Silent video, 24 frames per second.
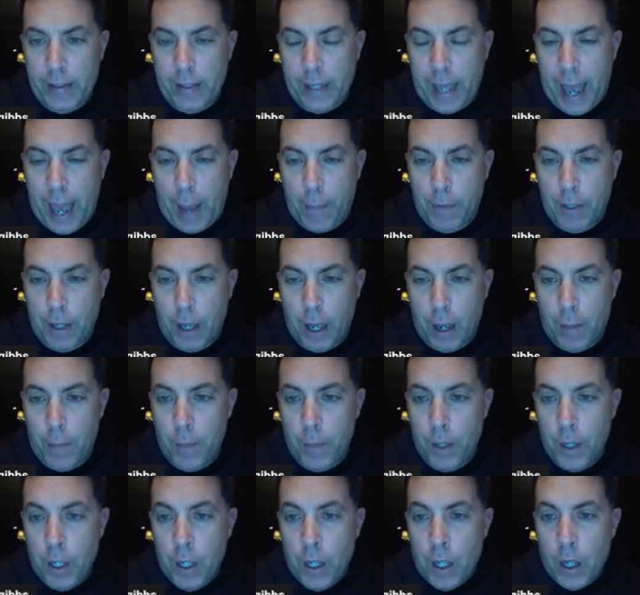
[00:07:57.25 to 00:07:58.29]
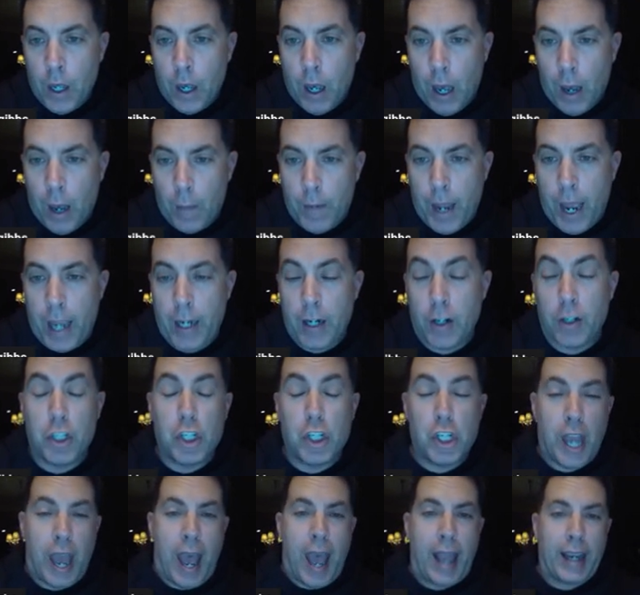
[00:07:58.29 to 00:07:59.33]
gapped up. Um, now your
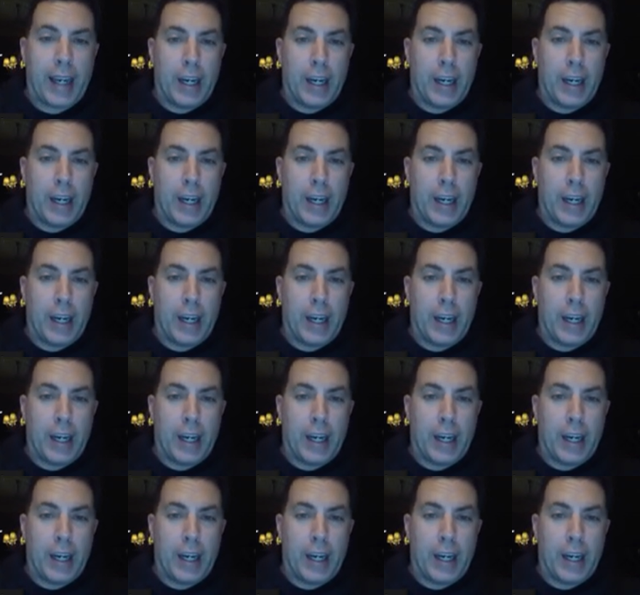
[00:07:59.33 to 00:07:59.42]
jack.